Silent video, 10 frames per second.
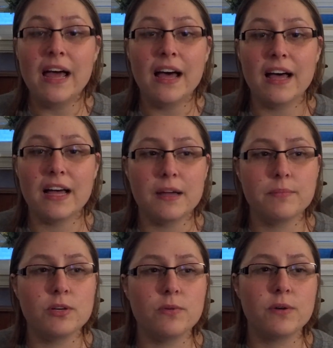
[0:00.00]

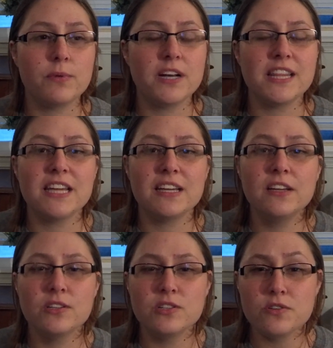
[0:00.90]
You don't want to wear anything
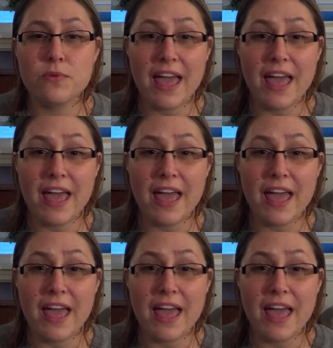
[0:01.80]
too